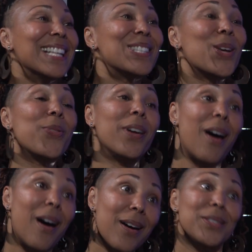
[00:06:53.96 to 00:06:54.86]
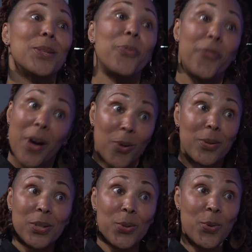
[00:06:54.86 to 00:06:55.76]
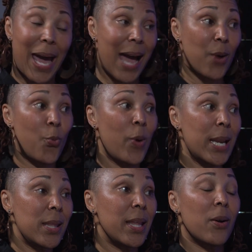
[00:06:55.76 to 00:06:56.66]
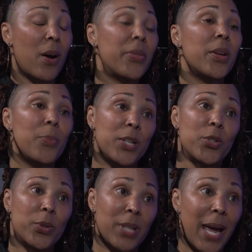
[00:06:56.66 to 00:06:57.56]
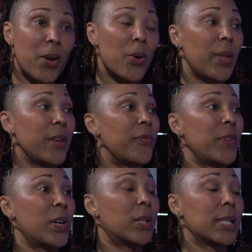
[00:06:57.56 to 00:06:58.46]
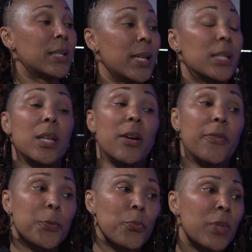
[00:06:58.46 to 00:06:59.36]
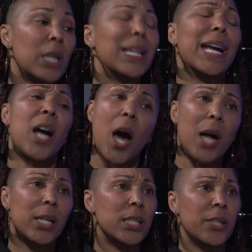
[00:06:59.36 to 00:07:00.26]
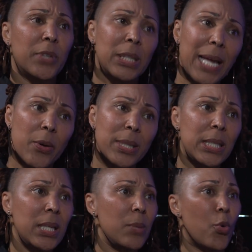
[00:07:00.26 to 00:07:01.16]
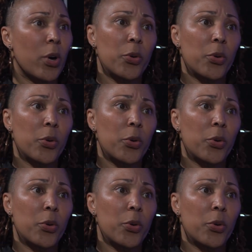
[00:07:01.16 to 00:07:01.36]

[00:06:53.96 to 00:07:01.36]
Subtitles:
So there are some folks who, when they're on their menstrual cycle, they feel a sense of like cognitive clarity, more